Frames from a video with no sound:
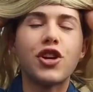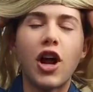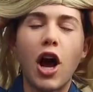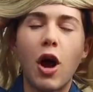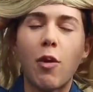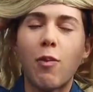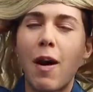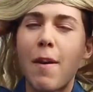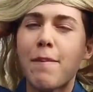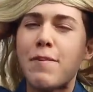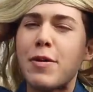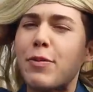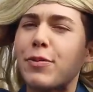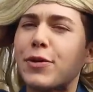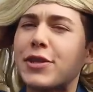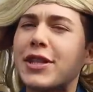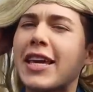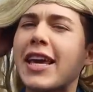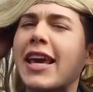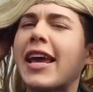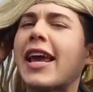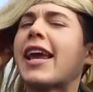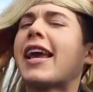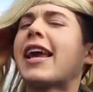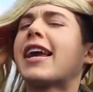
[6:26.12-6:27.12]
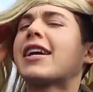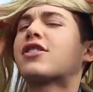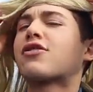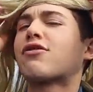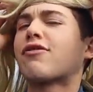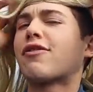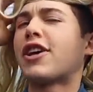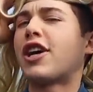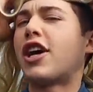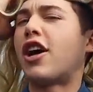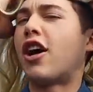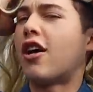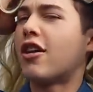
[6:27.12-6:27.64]
You know, I want people thinking it's
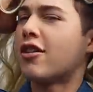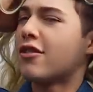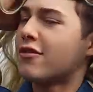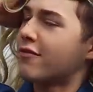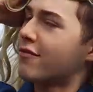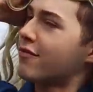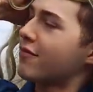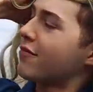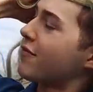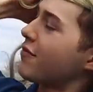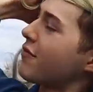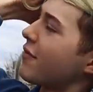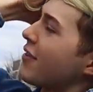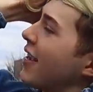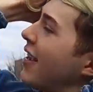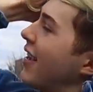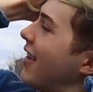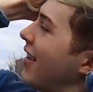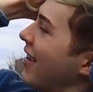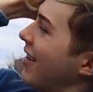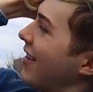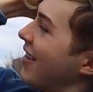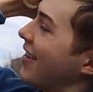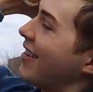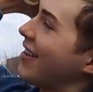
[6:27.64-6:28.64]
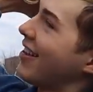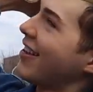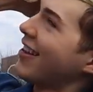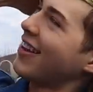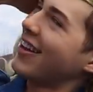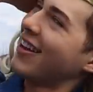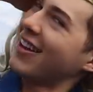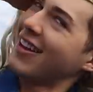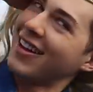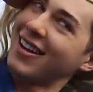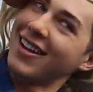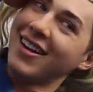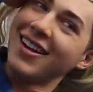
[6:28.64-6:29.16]
real.
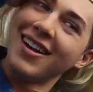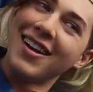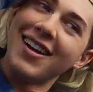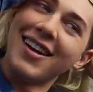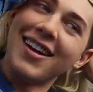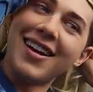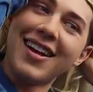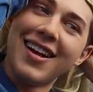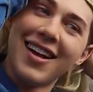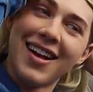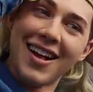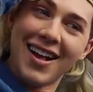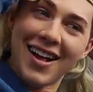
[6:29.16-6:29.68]
yeah, good luck with that